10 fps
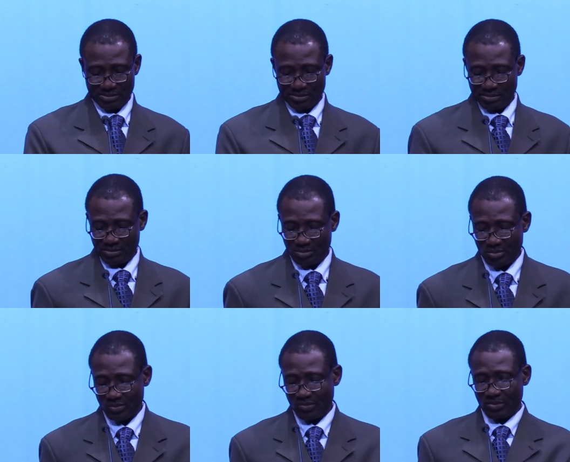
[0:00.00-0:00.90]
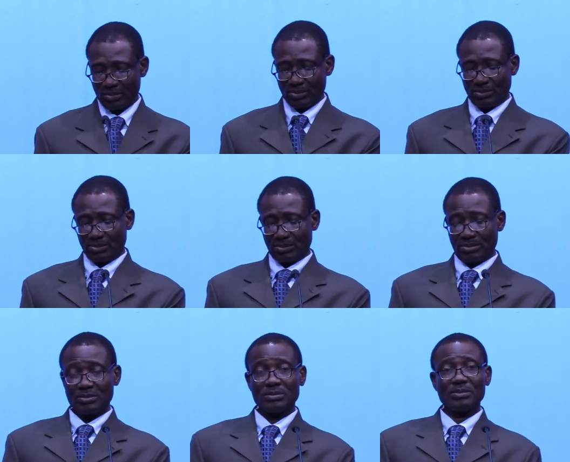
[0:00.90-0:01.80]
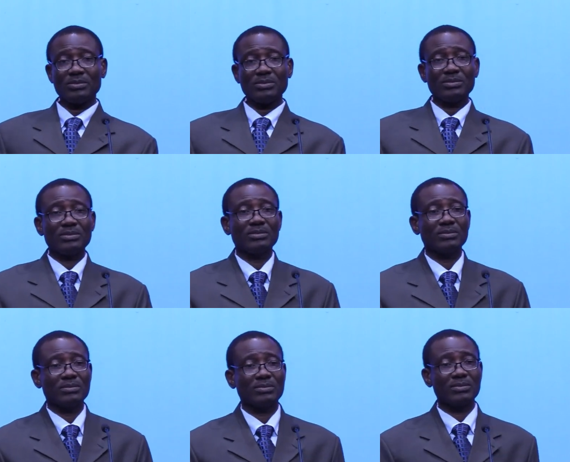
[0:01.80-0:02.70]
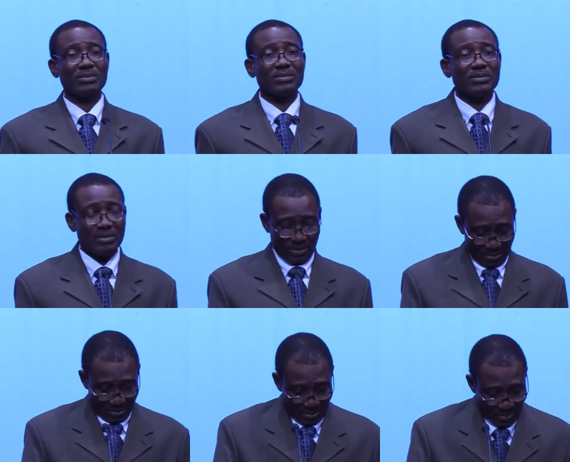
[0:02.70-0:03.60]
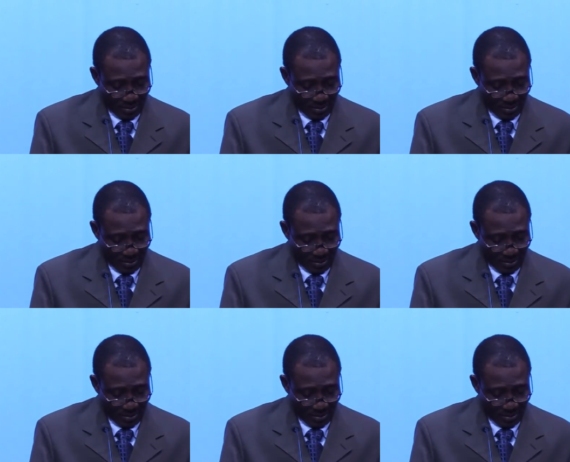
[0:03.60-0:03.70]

No one is speaking in this clip.